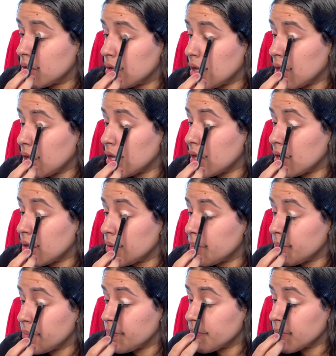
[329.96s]

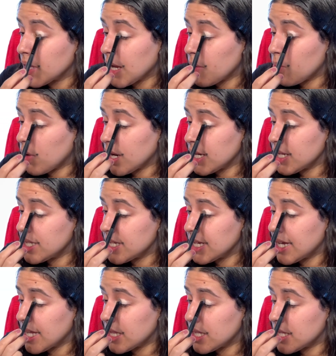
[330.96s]
Um, I wanted to
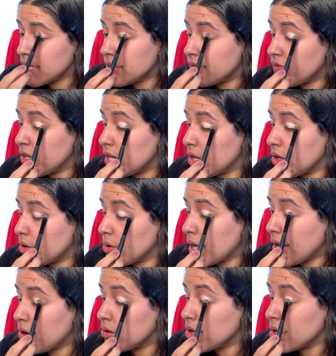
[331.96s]
get this video
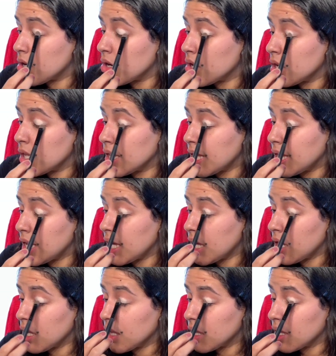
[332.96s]
out
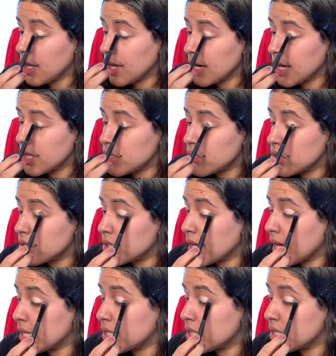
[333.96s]
early, and I just
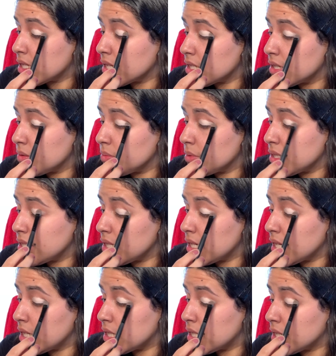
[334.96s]
had such a busy
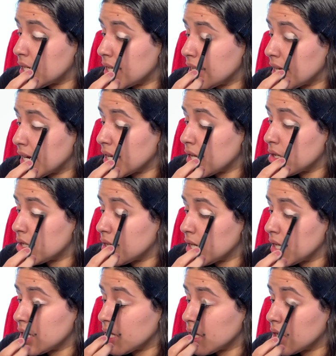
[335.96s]
day today that I
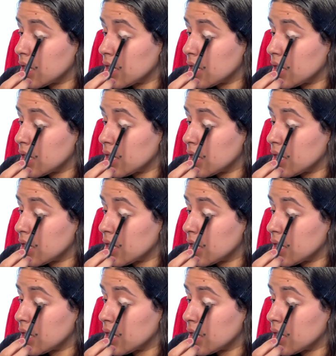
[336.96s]
couldn't.